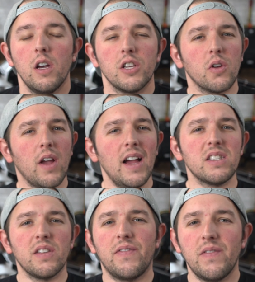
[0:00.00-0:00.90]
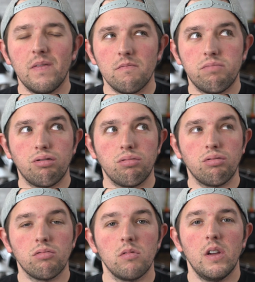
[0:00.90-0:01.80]
So guys, the
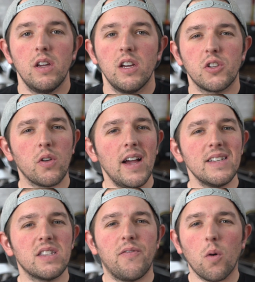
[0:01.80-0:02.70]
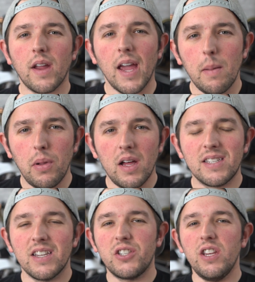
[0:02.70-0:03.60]
4K
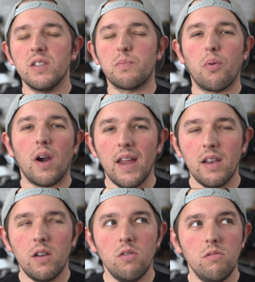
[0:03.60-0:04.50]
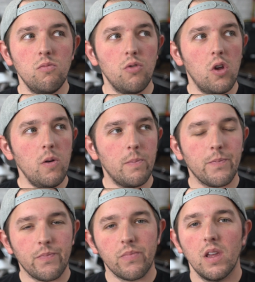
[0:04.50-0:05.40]
Plus is Yi's brand new.
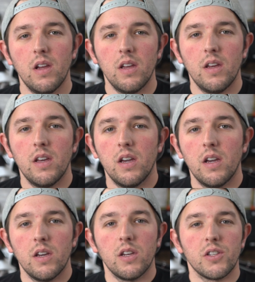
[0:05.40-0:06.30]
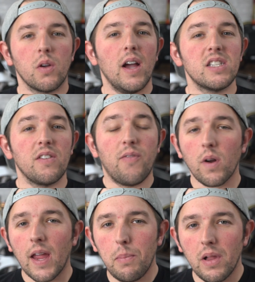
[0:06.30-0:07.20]
So guys, the
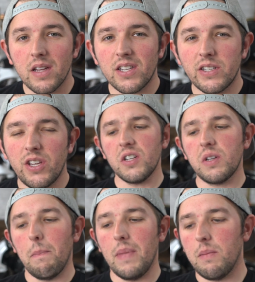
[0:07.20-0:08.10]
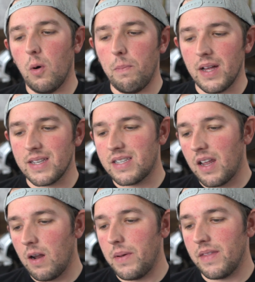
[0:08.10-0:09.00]
4K Plus is such a minimal button
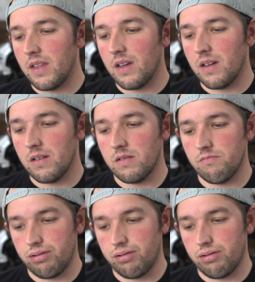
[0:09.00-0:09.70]
setup at the